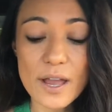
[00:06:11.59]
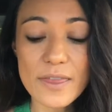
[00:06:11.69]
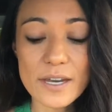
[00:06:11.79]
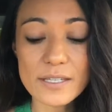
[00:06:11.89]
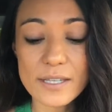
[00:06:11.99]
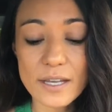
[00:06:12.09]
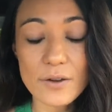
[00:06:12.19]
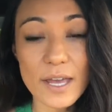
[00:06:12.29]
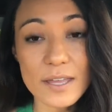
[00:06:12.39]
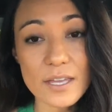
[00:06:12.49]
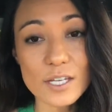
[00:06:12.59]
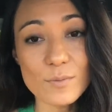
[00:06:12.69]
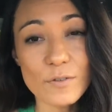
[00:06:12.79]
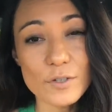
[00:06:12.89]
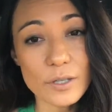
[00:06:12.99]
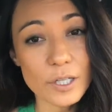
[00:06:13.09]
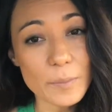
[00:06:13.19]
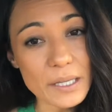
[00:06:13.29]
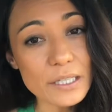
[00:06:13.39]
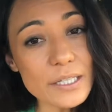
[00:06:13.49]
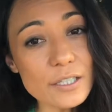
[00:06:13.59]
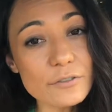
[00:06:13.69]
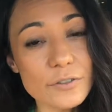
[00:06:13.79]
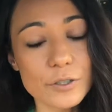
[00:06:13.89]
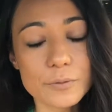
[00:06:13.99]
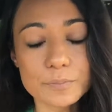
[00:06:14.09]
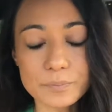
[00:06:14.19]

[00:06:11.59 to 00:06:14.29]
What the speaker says: And then it's like, okay, then you move to a little bit cleaner food.